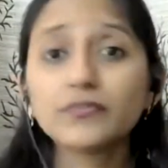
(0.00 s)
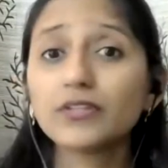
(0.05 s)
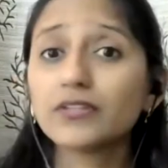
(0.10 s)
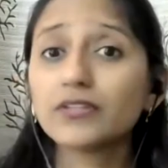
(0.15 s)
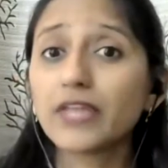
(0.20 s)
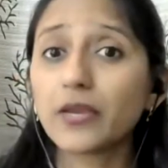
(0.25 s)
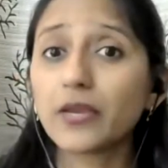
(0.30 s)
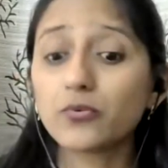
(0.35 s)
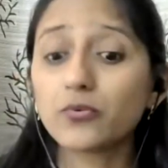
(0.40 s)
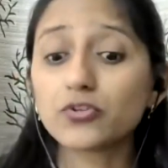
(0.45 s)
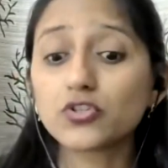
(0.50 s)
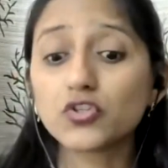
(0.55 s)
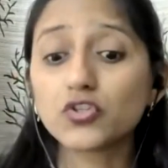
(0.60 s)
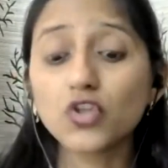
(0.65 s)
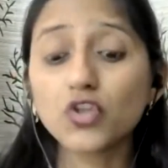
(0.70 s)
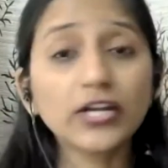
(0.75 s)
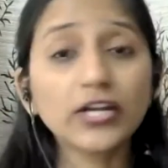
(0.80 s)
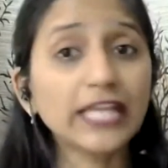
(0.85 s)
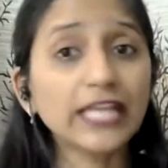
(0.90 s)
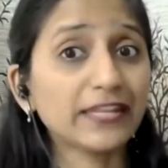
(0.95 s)
there was
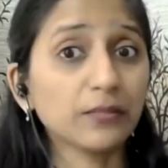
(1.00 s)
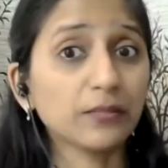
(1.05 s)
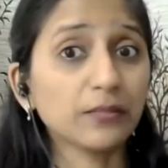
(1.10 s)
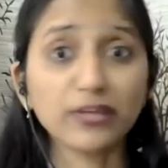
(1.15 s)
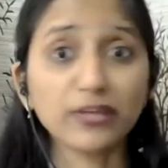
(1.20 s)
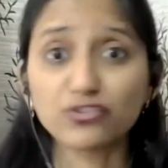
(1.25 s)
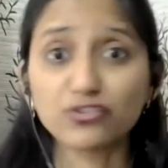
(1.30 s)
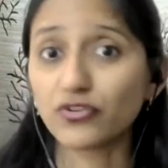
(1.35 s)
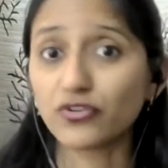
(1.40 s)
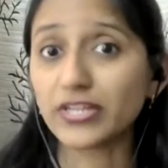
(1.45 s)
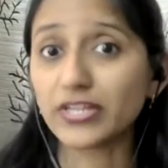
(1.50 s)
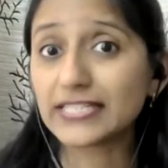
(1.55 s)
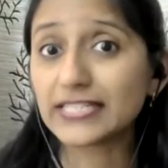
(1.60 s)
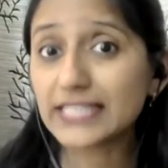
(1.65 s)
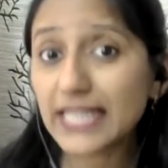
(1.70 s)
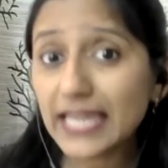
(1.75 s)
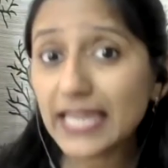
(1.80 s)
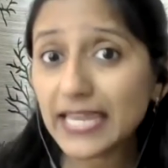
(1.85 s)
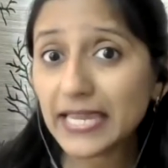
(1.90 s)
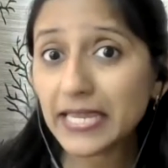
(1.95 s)
not any measuring
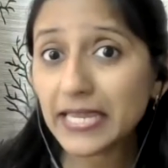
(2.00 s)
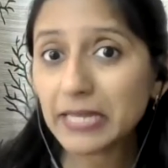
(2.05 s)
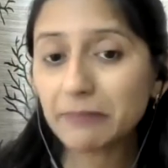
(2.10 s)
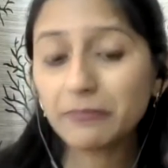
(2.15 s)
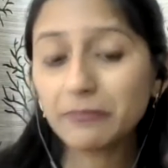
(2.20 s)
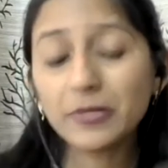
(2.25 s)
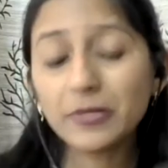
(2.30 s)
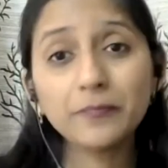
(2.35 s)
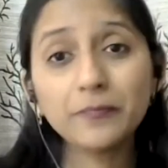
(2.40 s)
tape.